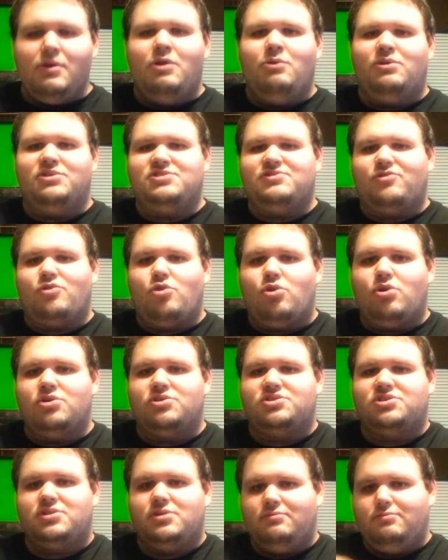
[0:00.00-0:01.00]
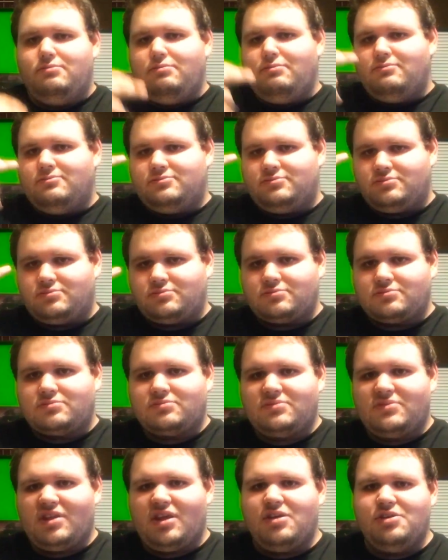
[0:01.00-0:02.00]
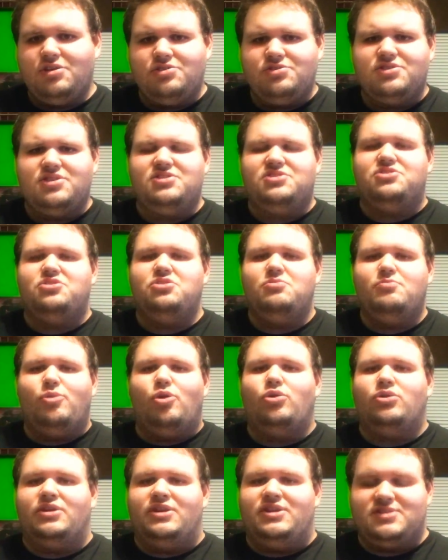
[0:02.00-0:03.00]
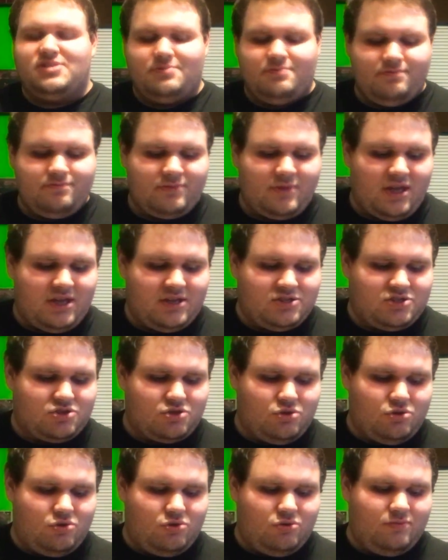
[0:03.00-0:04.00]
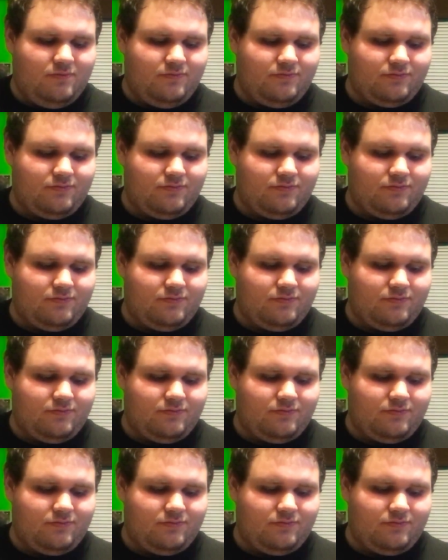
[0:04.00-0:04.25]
which of course, there's these two bullies in school,